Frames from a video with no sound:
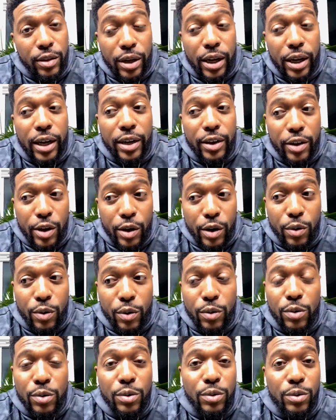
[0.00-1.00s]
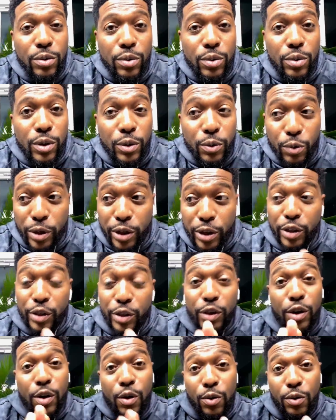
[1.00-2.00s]
You got to know where
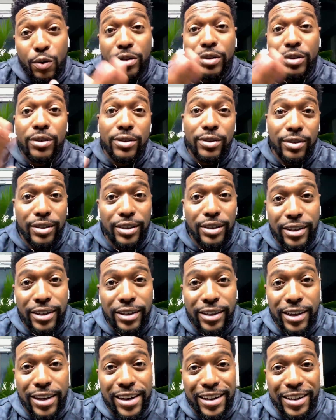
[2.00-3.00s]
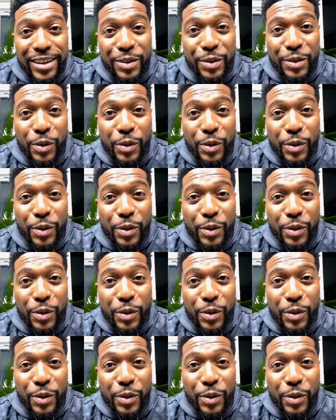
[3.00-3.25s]
you're going. Mm-hmm.